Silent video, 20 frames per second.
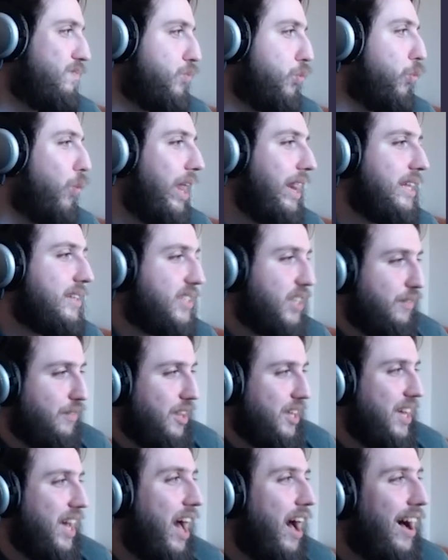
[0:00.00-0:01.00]

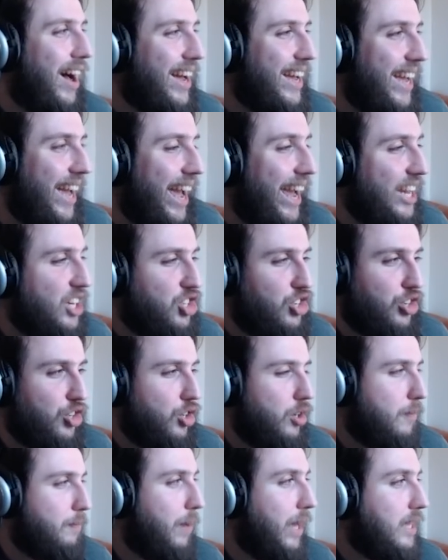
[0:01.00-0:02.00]
Relatively high-ish
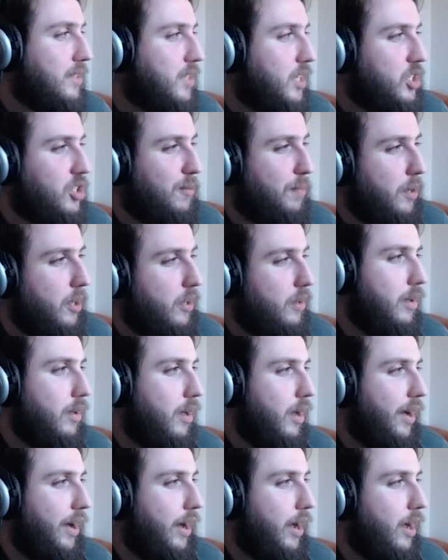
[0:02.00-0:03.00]
base HP,
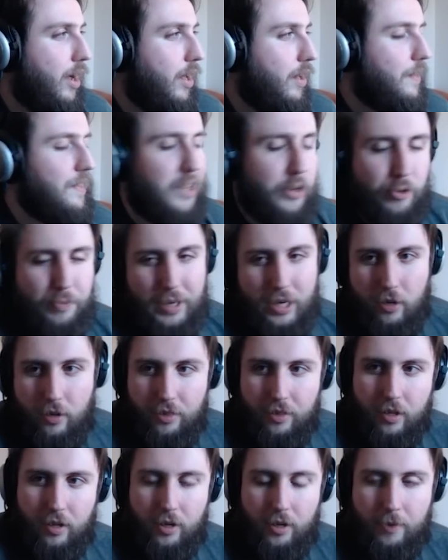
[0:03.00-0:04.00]
a little bit on
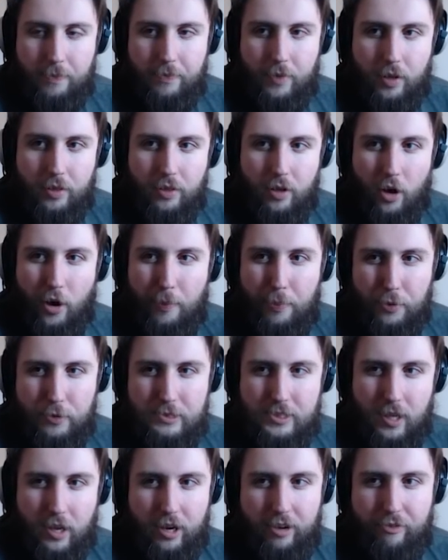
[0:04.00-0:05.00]
the upper
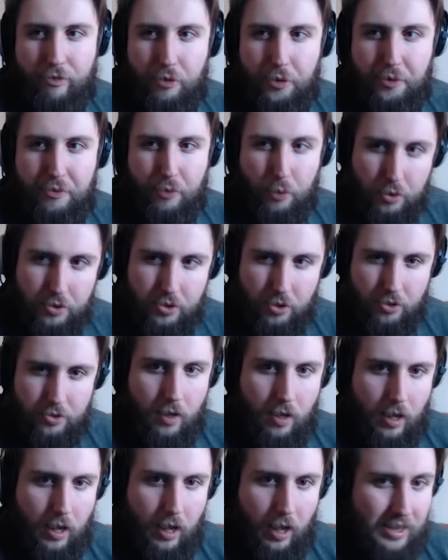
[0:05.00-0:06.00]
side for 4
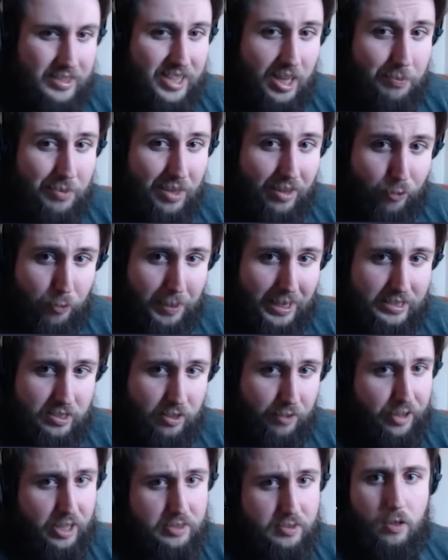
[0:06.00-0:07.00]
stars. Same thing for base
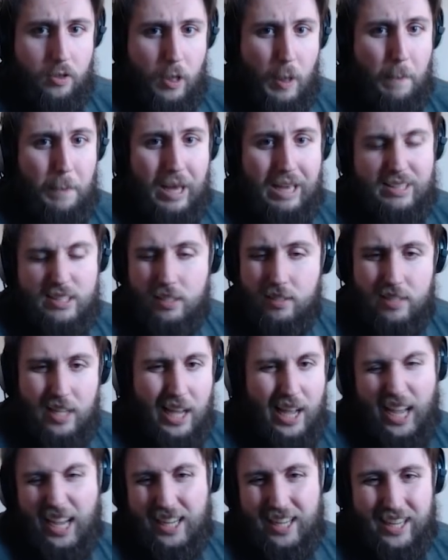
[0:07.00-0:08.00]
defense. Base
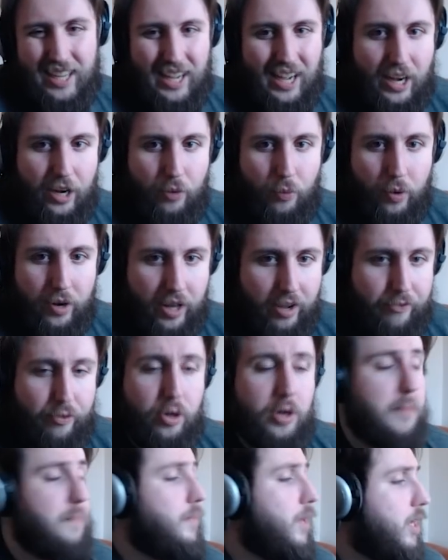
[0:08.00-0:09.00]
attack, kind of
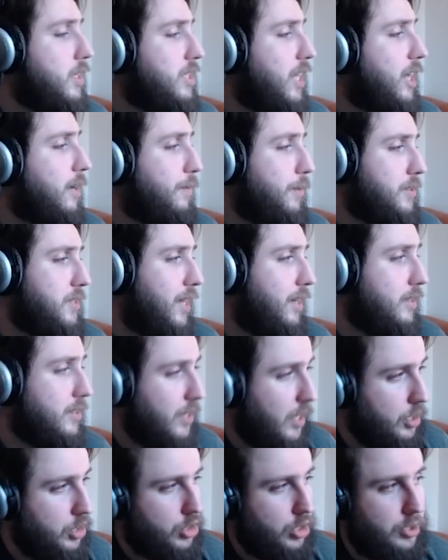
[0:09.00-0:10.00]
whatever. Attack percent
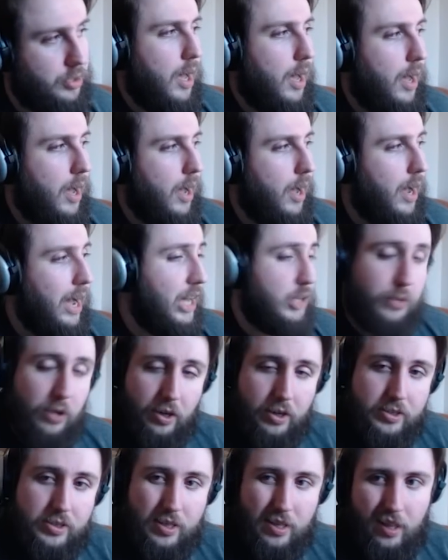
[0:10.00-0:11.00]
Ascension. As we're going
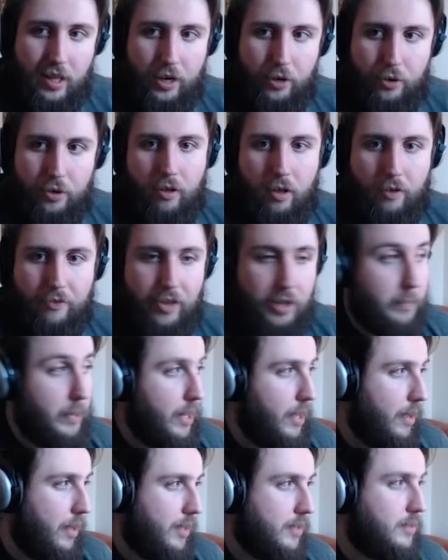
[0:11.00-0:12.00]
to see later,
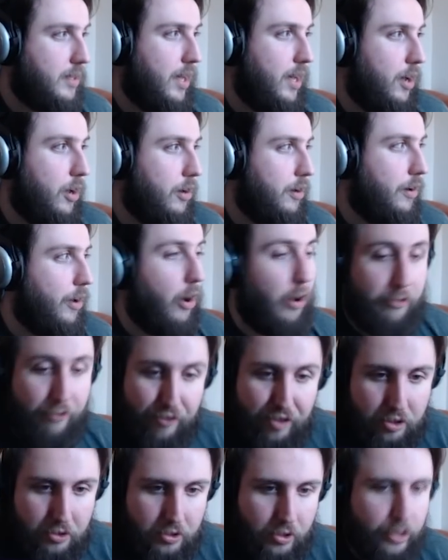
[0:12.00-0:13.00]
Freminet is an
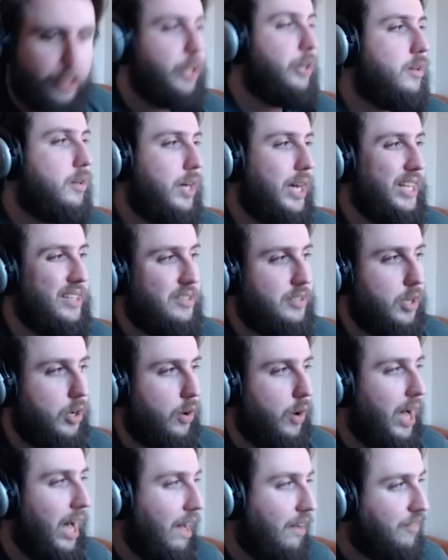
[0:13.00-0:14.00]
on-field unit, and
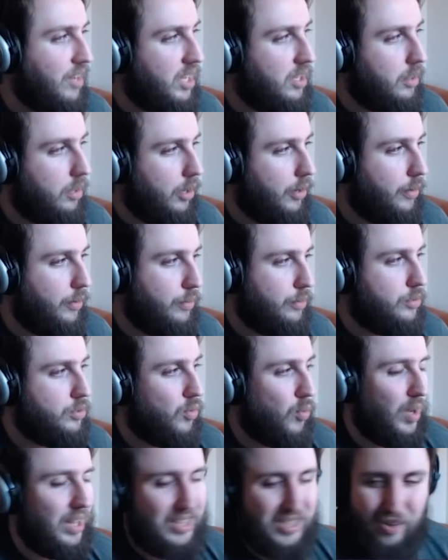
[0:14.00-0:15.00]
so having those
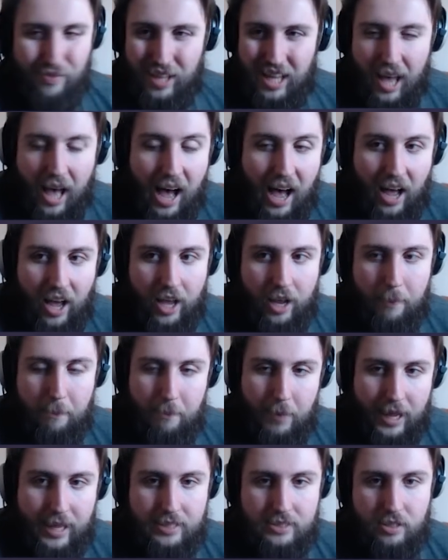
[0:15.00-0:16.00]
relatively high
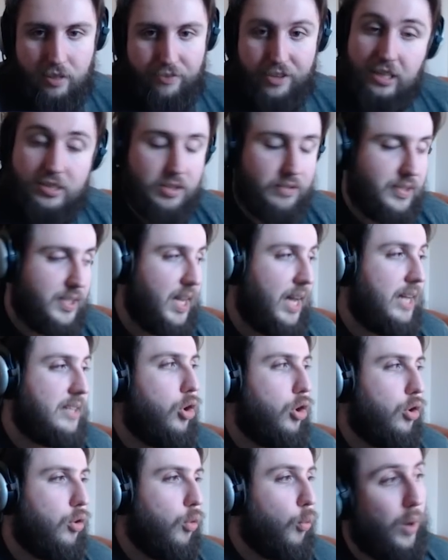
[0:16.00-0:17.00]
base defensive
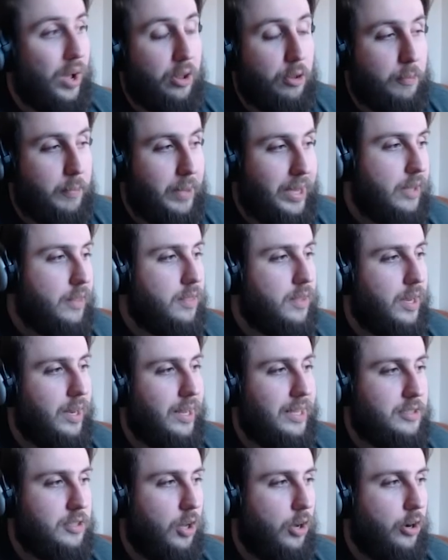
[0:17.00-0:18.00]
stats will mean that
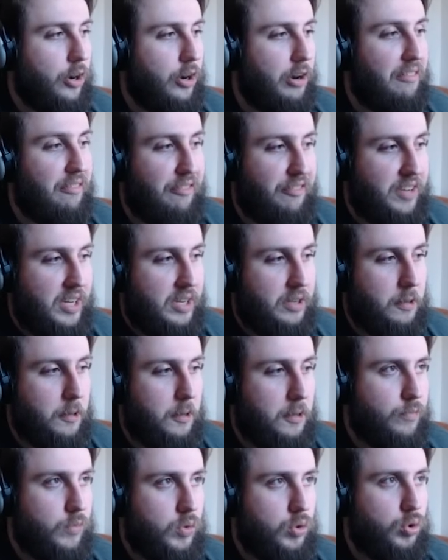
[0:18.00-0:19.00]
he's not going to
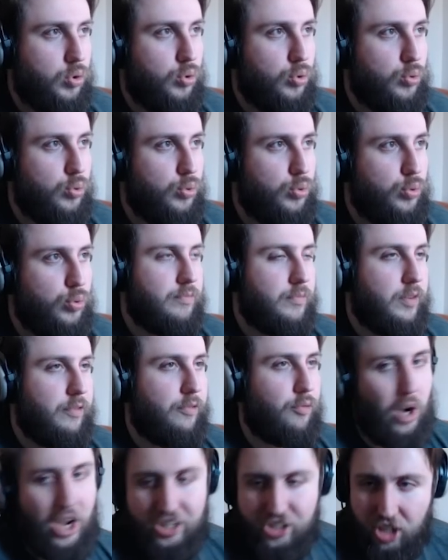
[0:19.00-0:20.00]
feel too
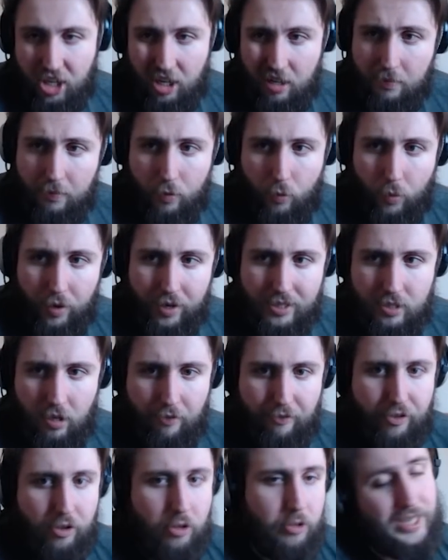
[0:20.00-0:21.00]
fragile when he's
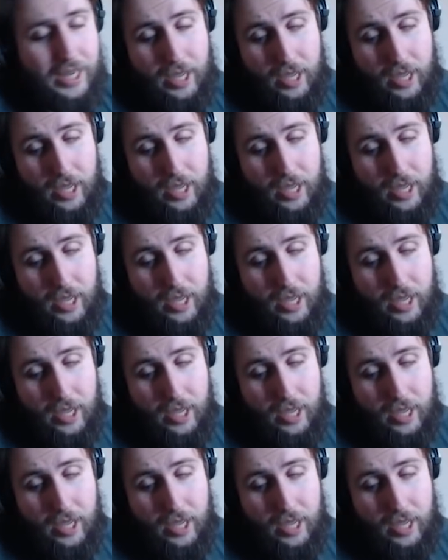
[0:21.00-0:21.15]
on field.